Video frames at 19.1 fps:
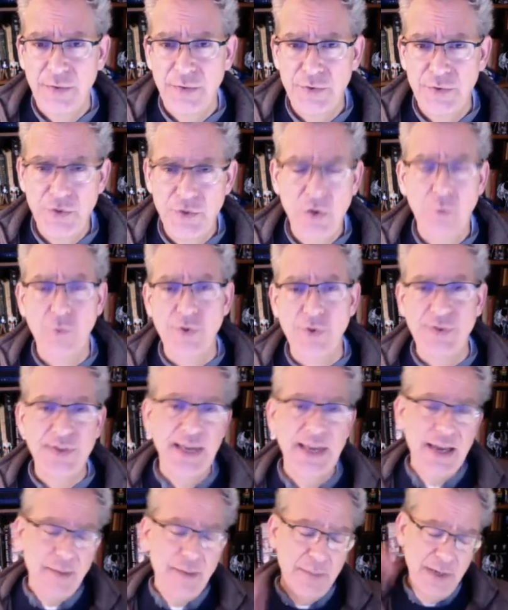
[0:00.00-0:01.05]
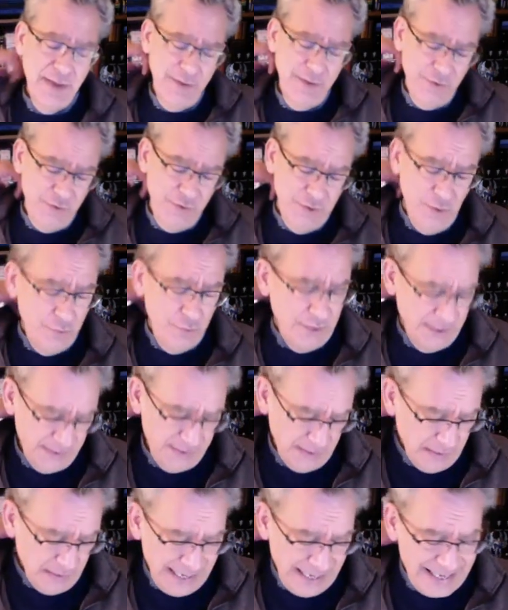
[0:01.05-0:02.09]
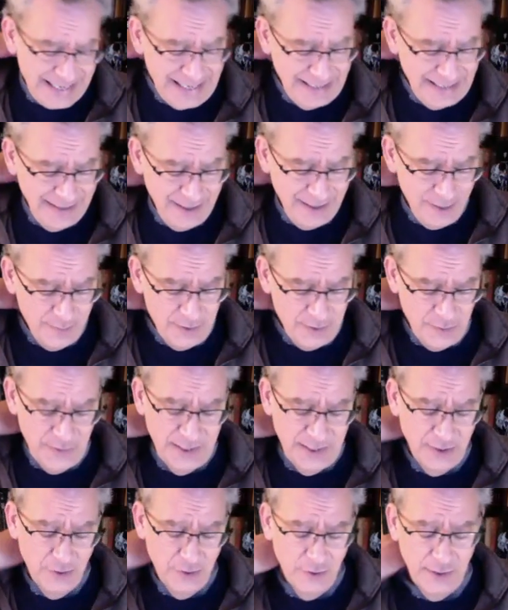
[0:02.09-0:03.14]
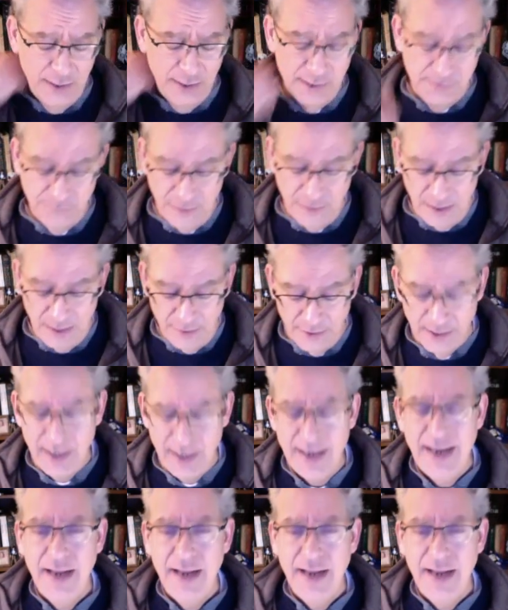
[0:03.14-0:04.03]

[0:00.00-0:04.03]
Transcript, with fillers: There's no resentment, there's no disliking there between Kirk and his father.